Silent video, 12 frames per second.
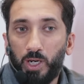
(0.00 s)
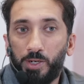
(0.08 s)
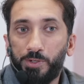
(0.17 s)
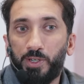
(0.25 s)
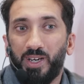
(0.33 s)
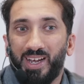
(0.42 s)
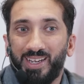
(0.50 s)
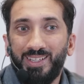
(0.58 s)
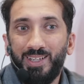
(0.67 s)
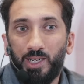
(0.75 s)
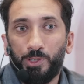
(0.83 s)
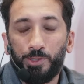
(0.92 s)
under any
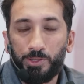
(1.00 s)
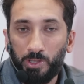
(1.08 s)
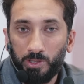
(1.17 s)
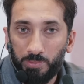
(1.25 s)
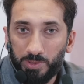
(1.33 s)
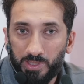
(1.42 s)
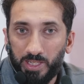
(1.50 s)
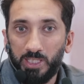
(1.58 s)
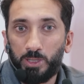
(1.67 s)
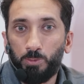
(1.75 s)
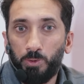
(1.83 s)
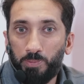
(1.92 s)
other
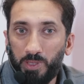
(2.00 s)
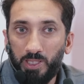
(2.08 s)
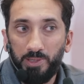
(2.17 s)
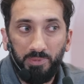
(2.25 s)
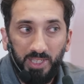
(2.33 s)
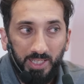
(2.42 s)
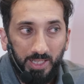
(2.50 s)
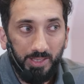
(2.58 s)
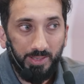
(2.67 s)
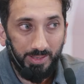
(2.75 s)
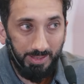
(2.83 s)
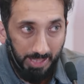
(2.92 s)
circumstance would be
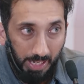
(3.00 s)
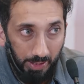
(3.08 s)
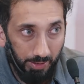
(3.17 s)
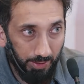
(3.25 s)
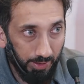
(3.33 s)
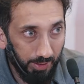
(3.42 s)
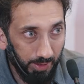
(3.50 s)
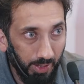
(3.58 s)
immediate death,